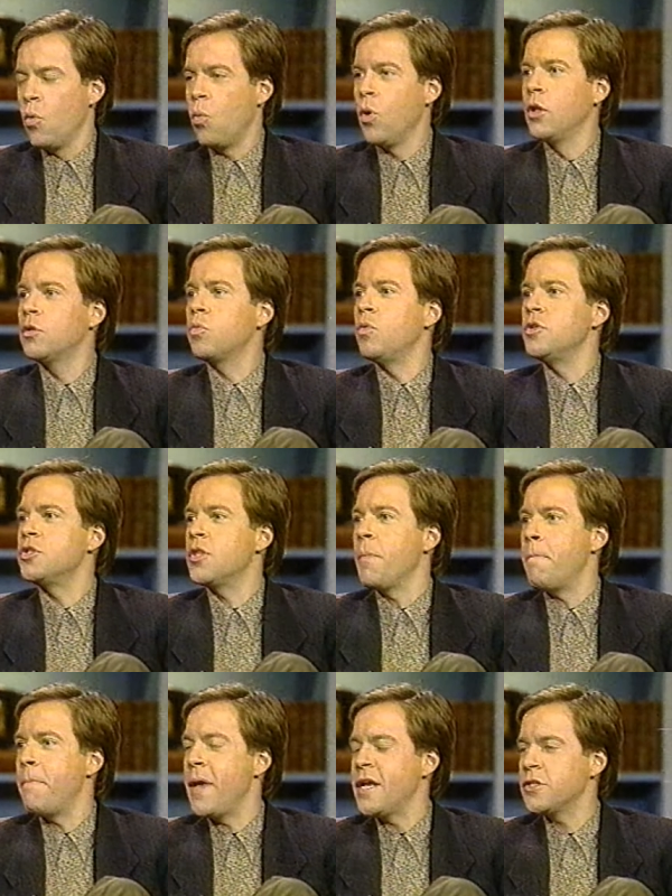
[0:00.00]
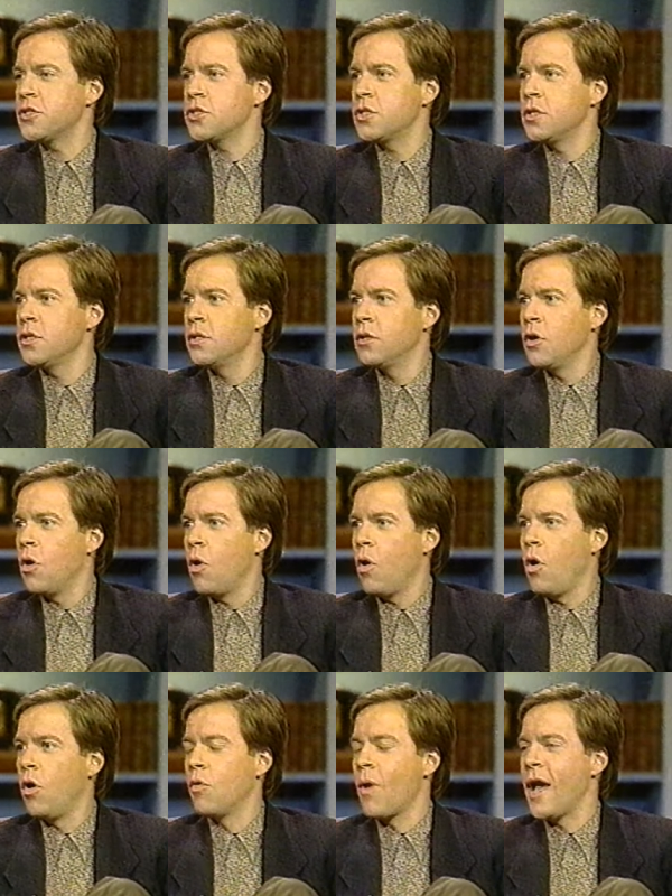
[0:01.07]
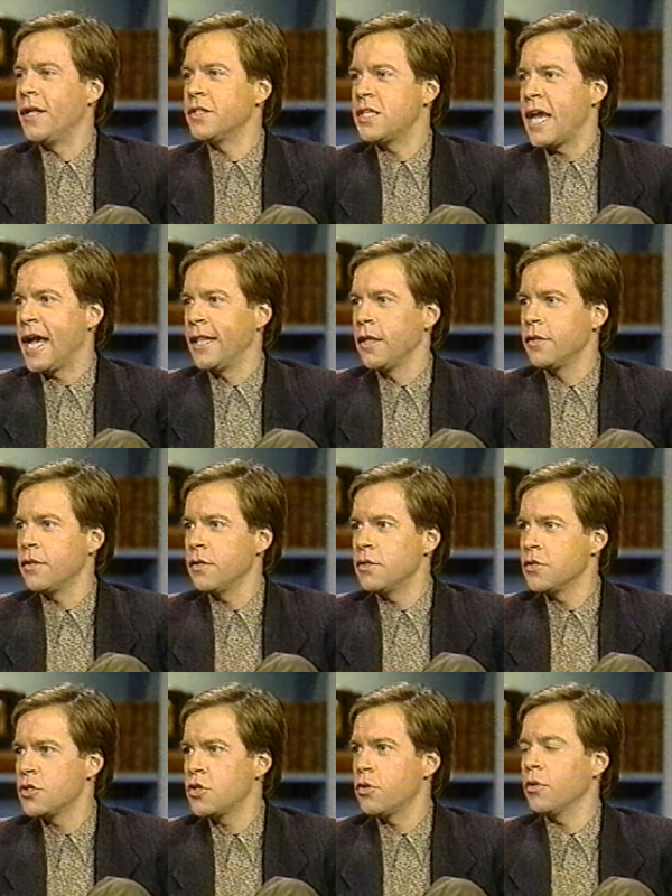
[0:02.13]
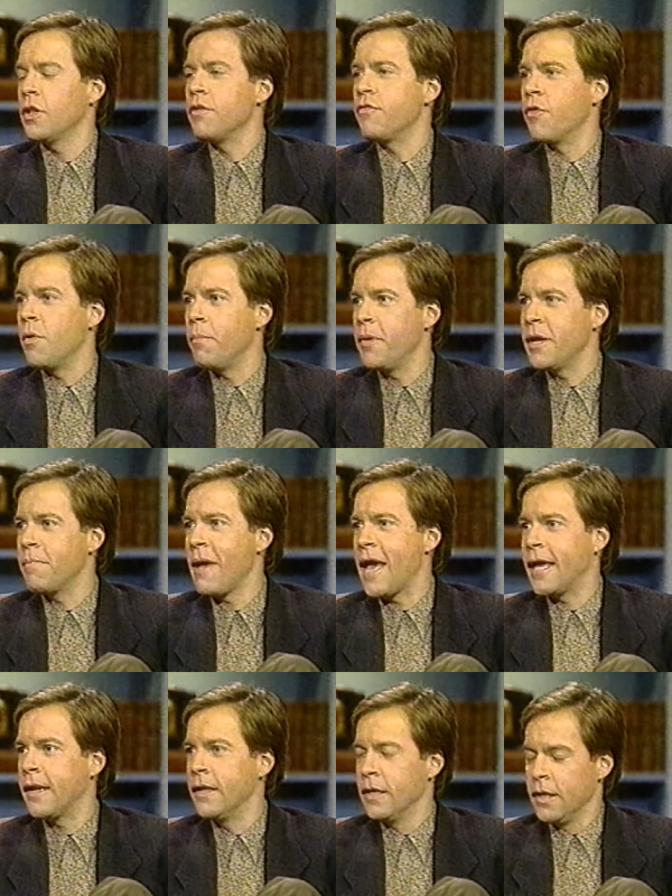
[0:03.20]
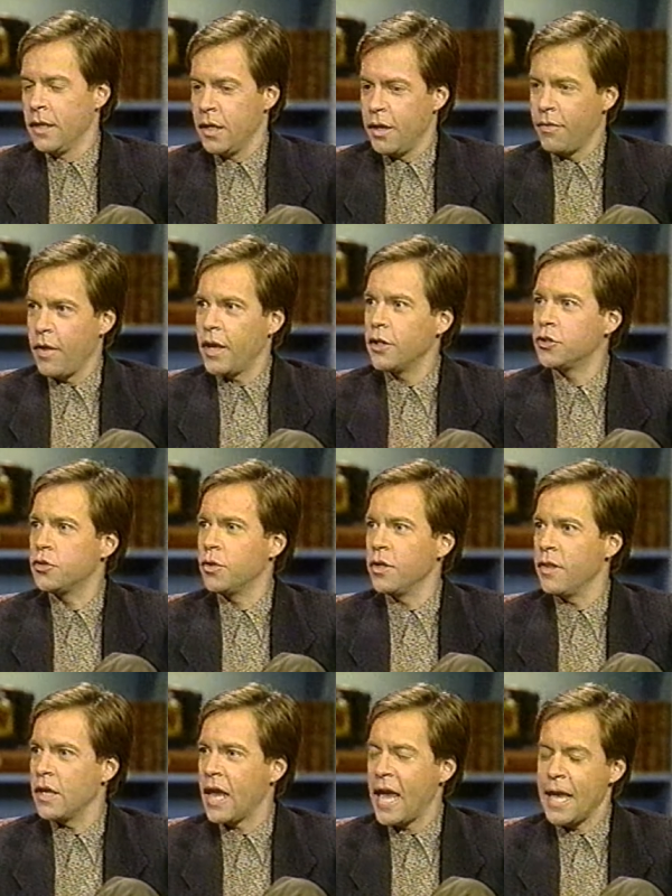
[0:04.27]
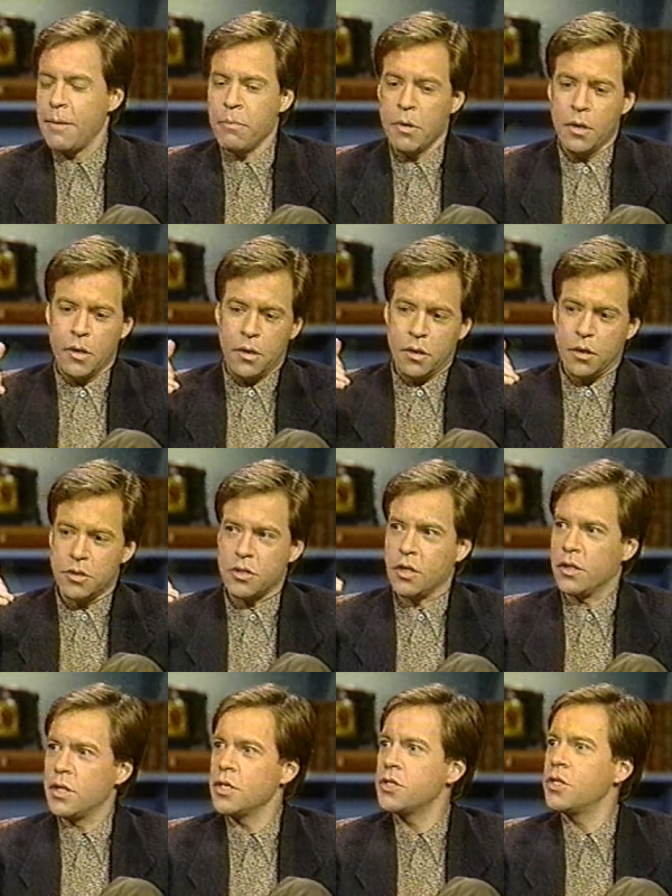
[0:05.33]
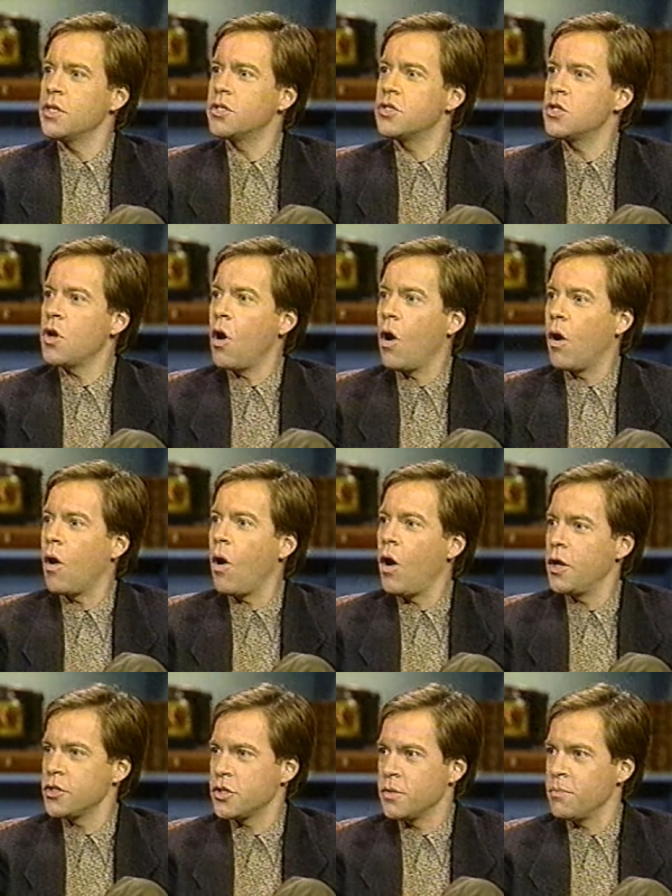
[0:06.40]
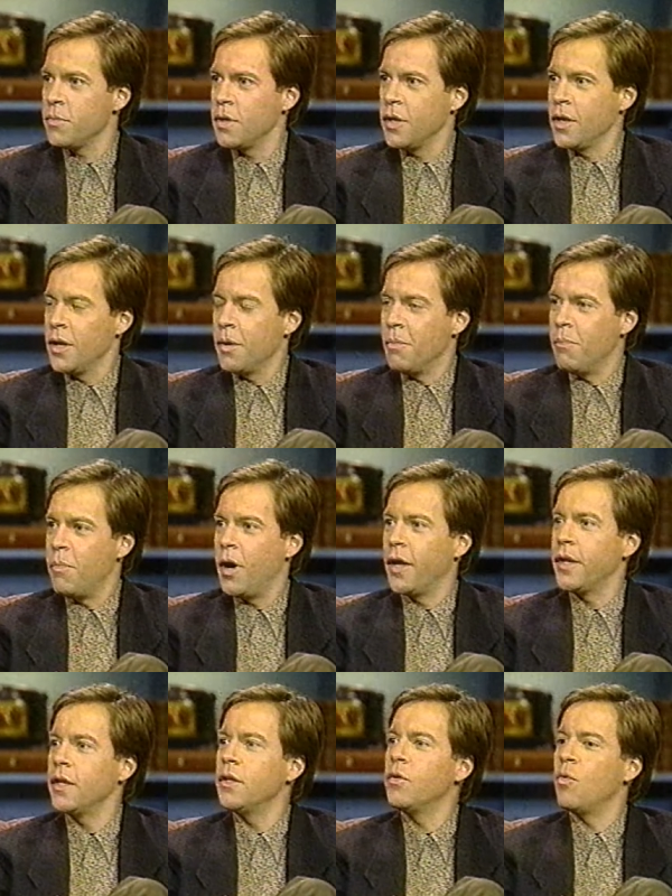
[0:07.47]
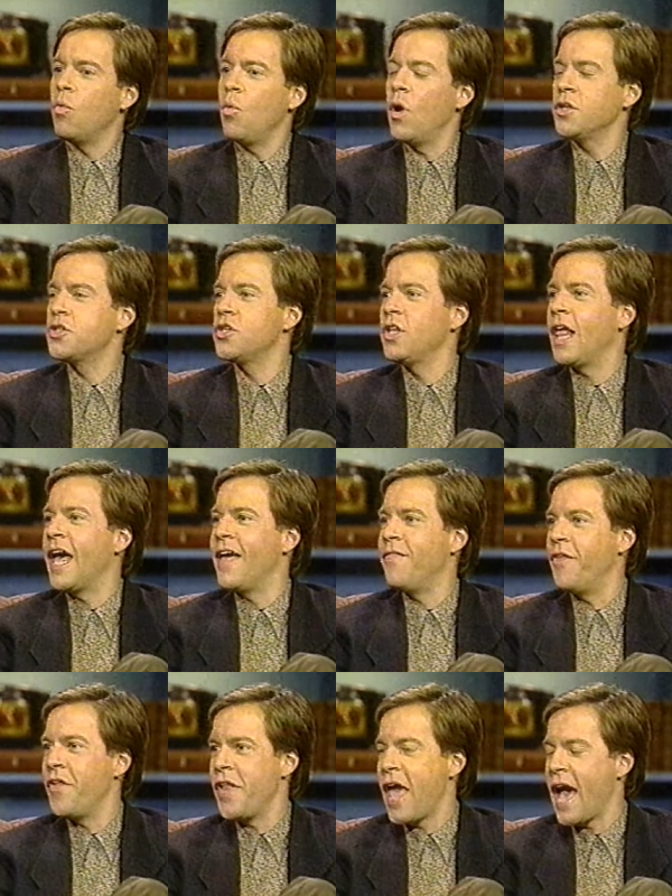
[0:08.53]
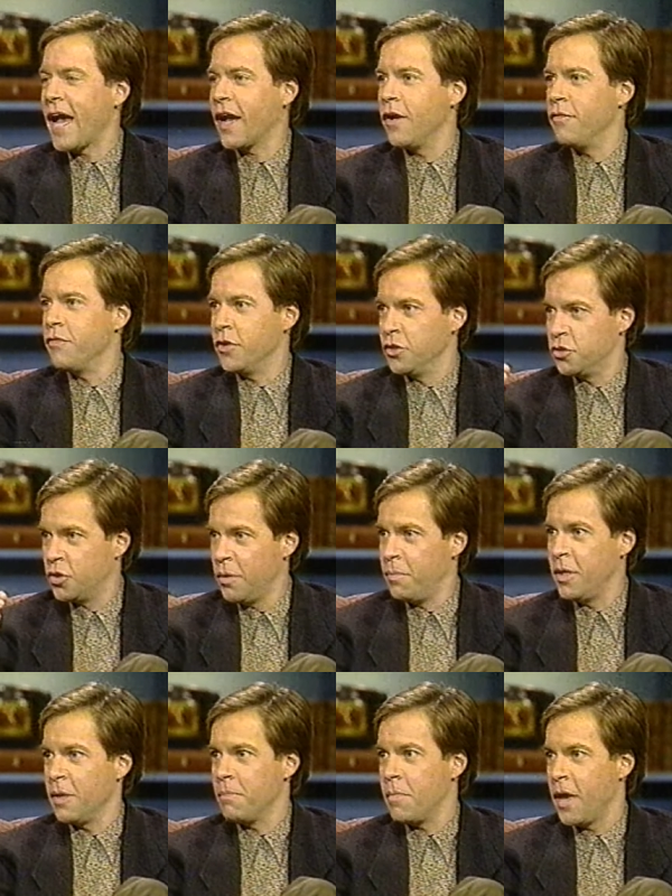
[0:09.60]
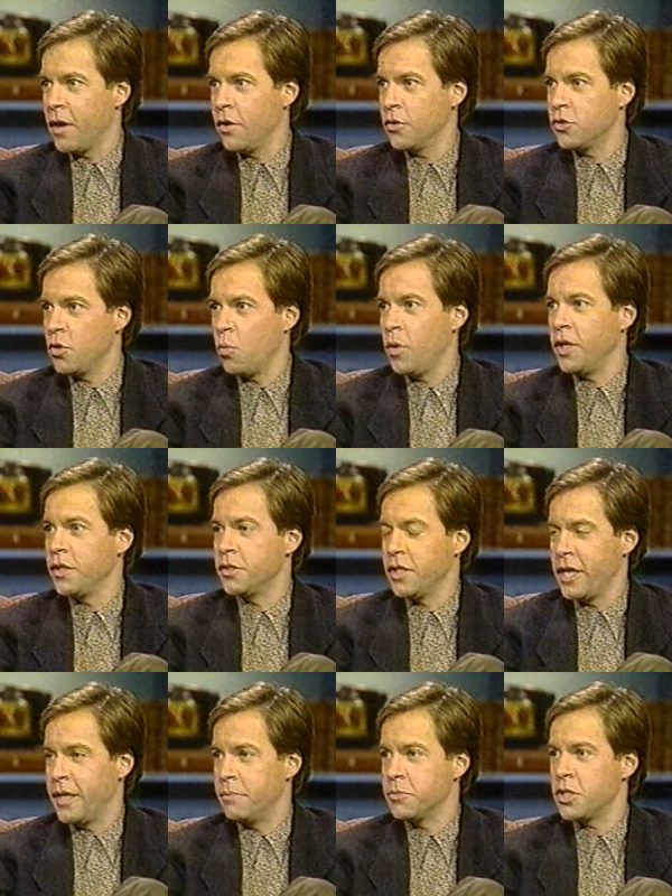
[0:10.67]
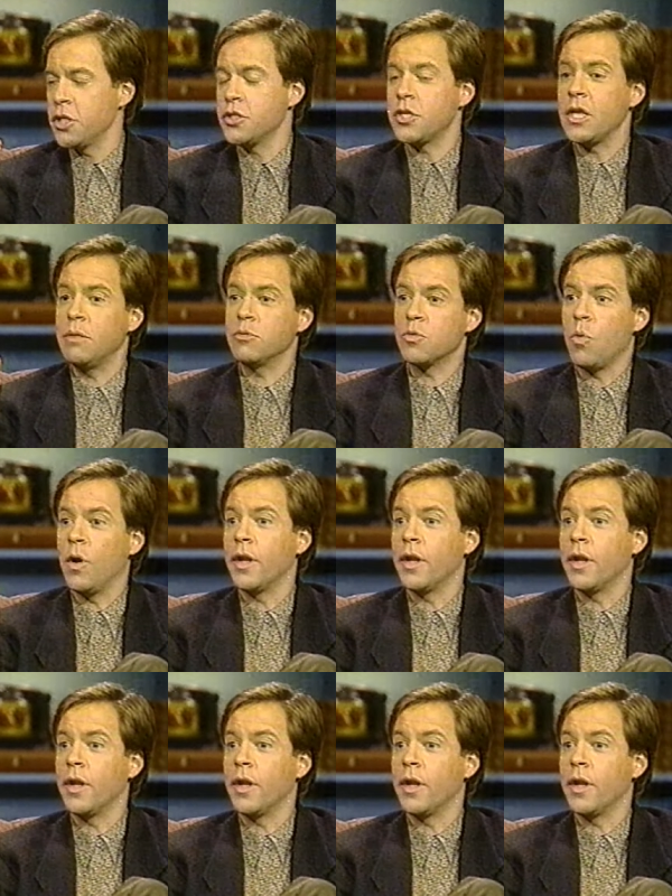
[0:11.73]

Wilt was the best all-round talent, certainly for a big man in the history of the game. The statistics are awesome, but Russell had the knack of contributing better to winning teams. His teams